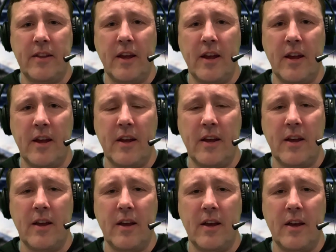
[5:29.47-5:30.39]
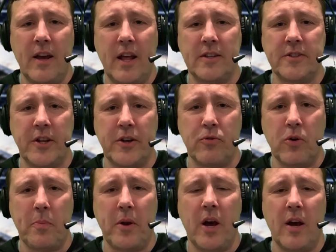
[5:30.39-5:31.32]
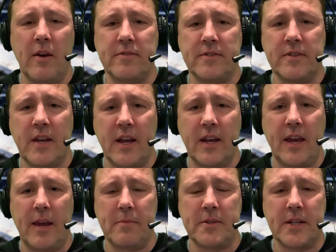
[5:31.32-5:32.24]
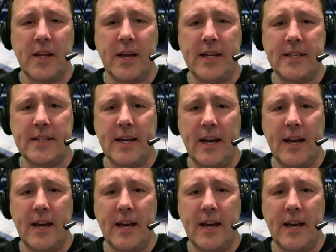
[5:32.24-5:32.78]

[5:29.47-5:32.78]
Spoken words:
Alexander Romanov's game tonight.